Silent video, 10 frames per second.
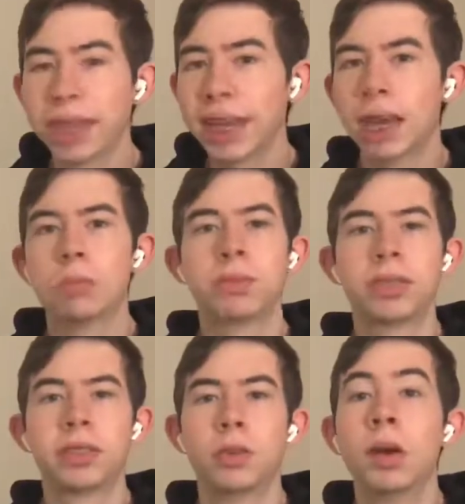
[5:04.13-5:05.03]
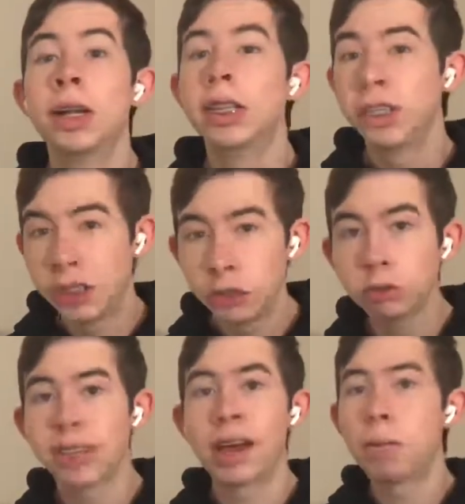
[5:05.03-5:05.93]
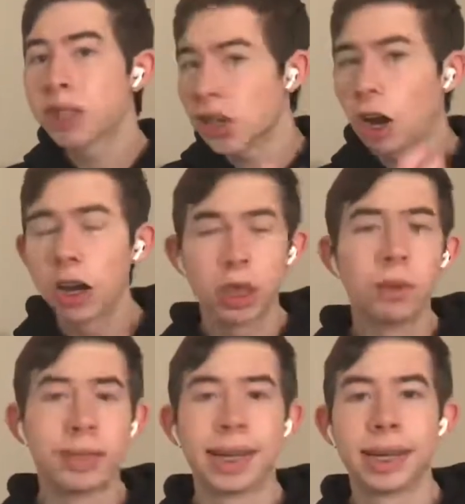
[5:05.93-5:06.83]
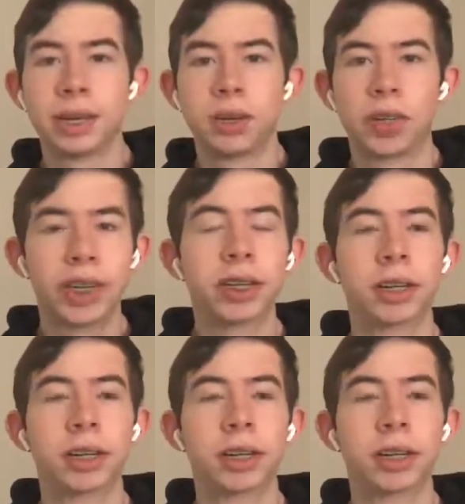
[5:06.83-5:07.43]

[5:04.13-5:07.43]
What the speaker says: able to choose how much audio is let into your ear.